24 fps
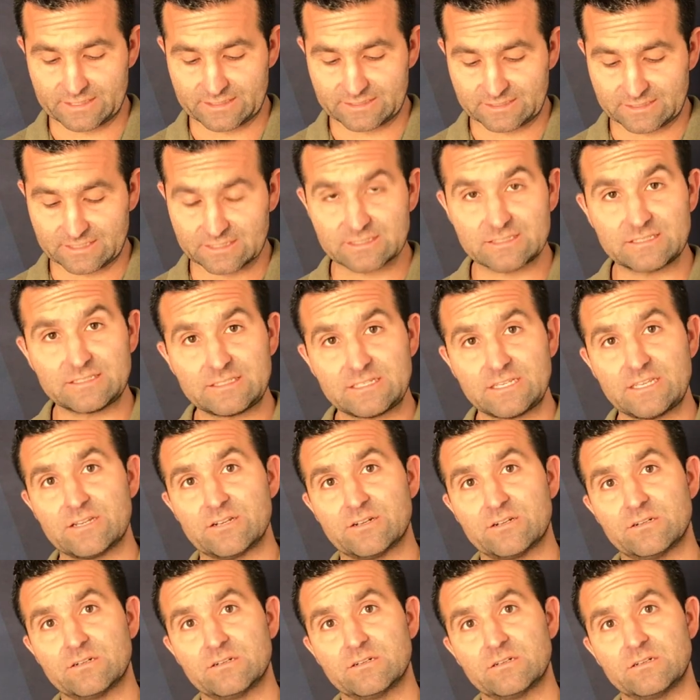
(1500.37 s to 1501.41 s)
and
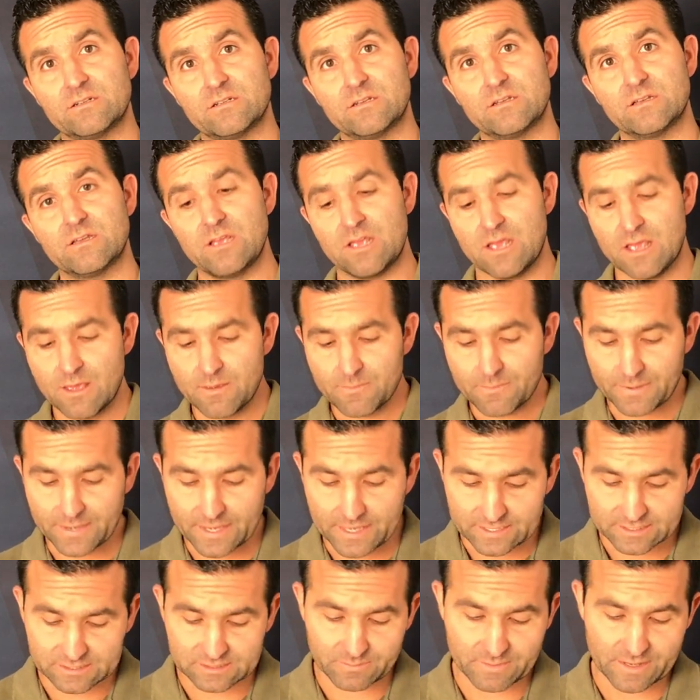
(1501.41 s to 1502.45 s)
sincere?
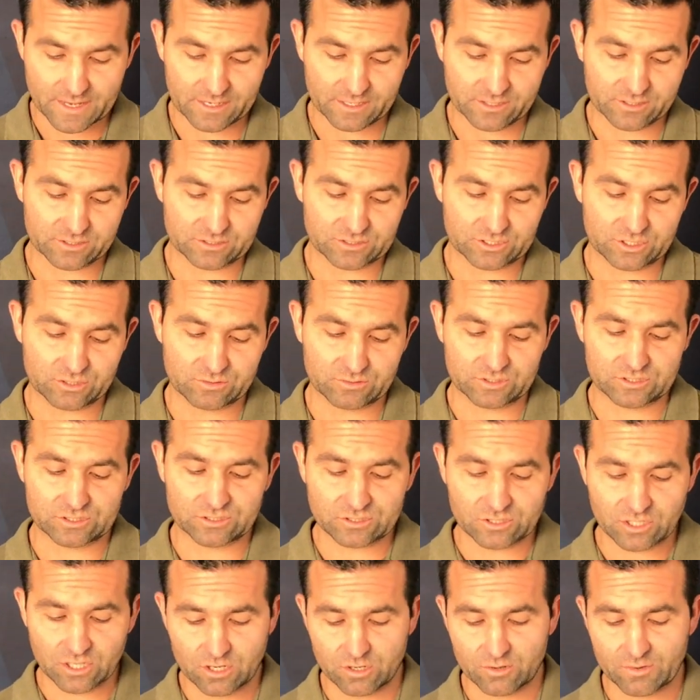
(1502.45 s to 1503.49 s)
Peacemakers who
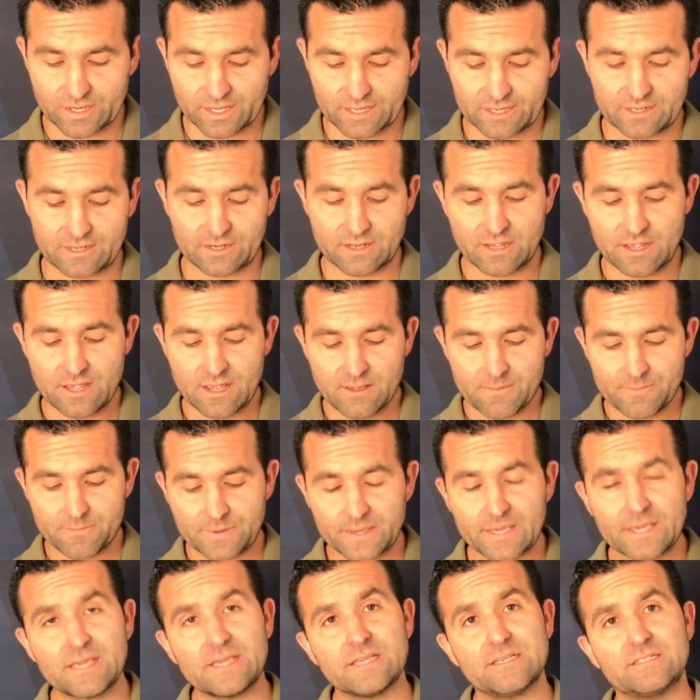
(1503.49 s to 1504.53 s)
sow in
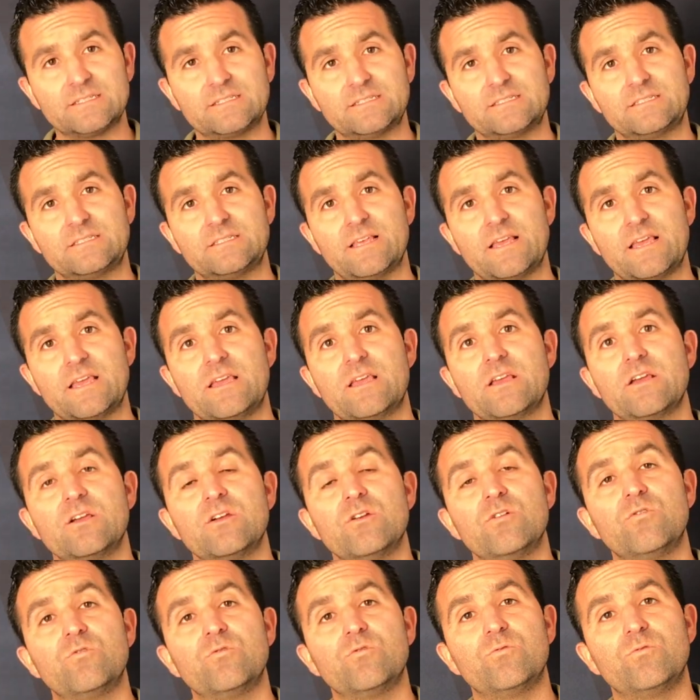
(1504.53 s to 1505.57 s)
peace, they
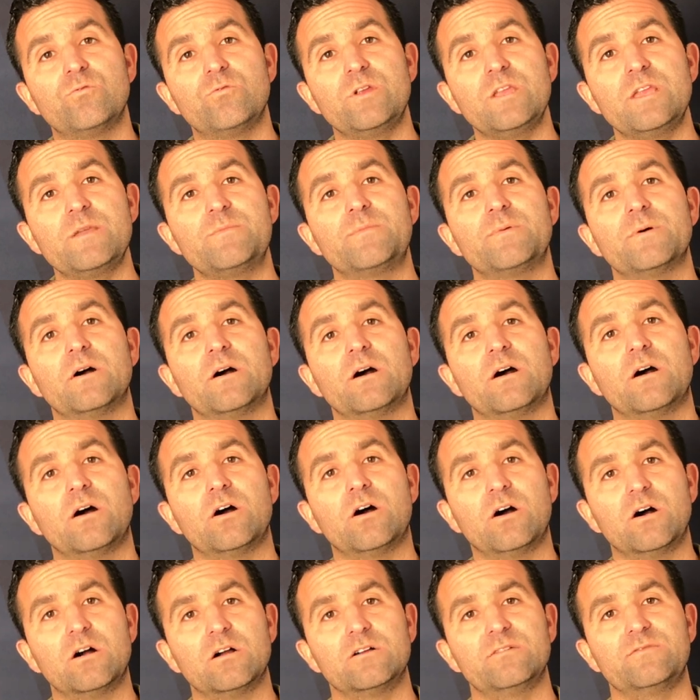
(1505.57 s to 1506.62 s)
reap a
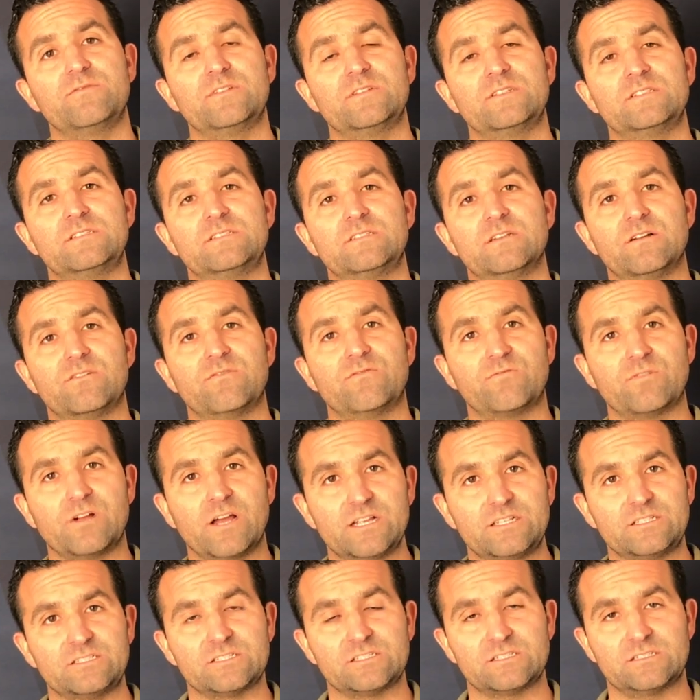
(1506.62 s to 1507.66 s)
harvest of
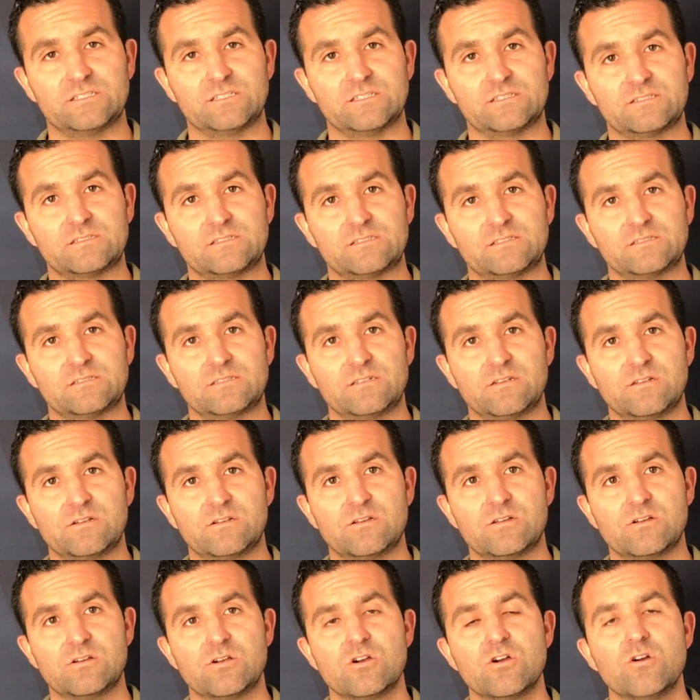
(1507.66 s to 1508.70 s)
righteousness.
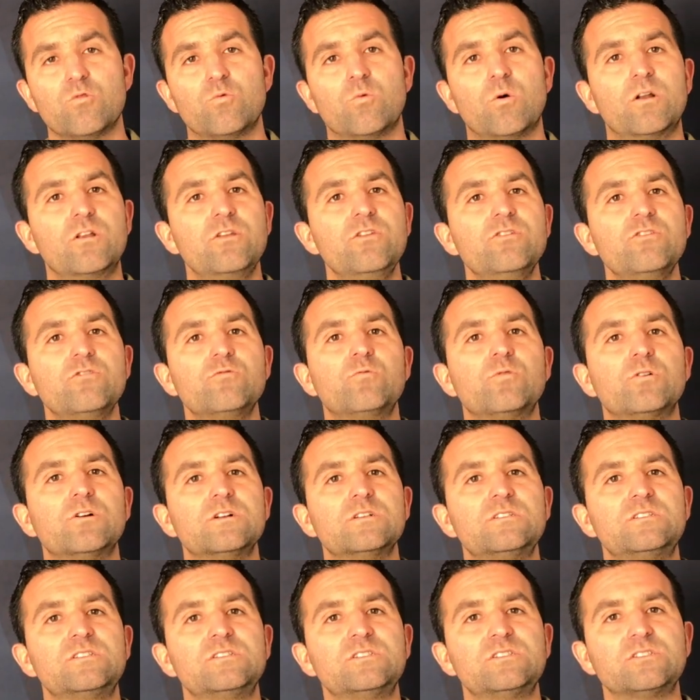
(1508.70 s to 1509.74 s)
What are your
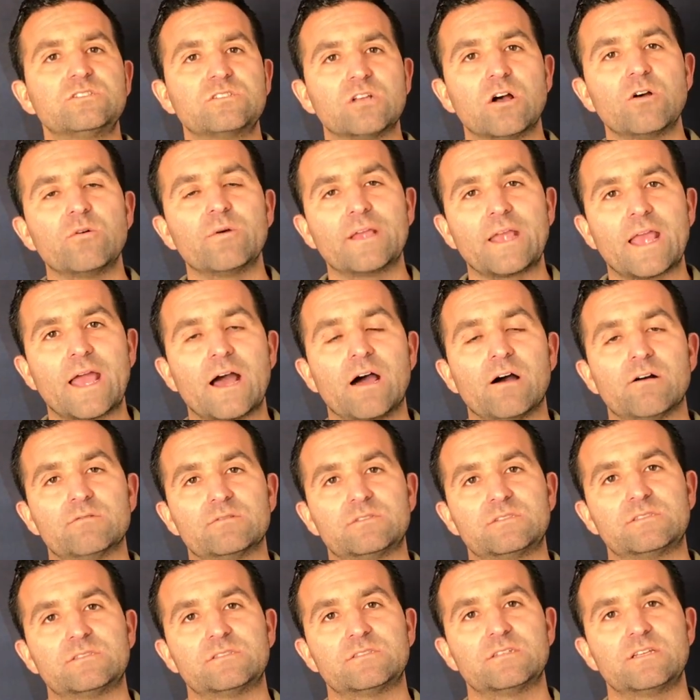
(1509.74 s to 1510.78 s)
words sowing
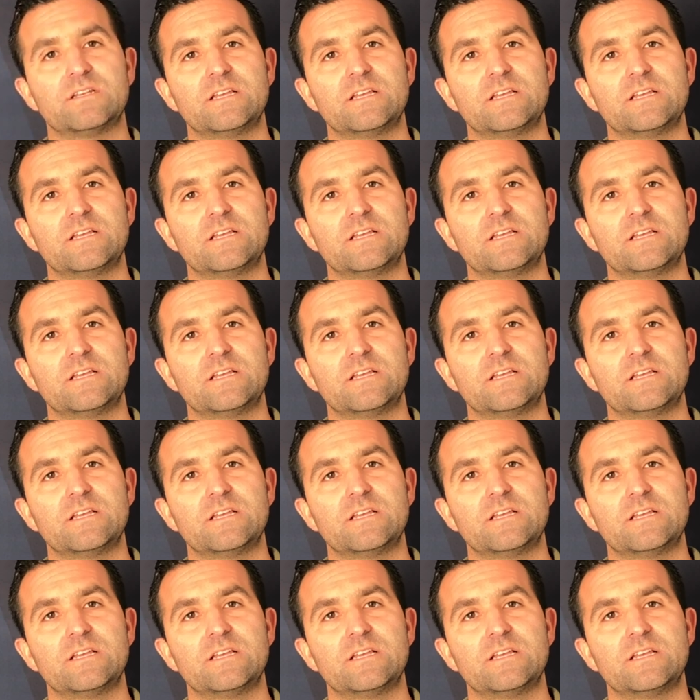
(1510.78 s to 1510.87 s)
out